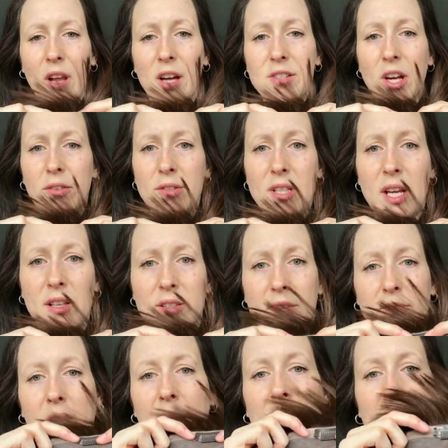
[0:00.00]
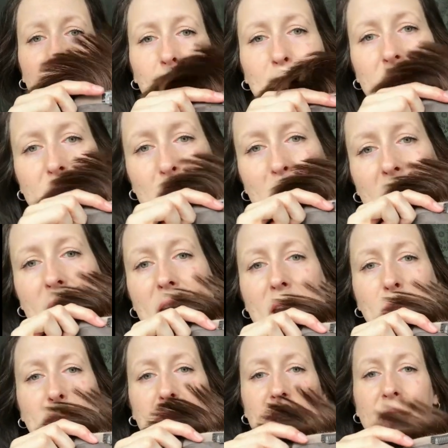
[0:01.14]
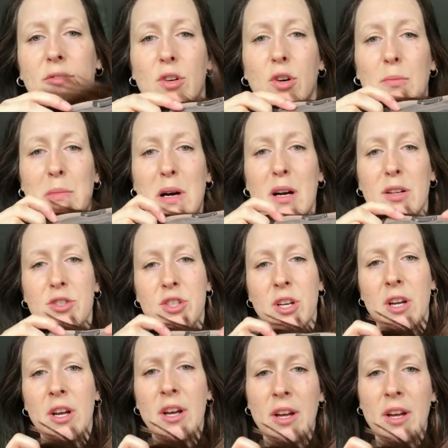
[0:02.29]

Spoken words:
I don't tend to really clip into my hair because I haven't got much.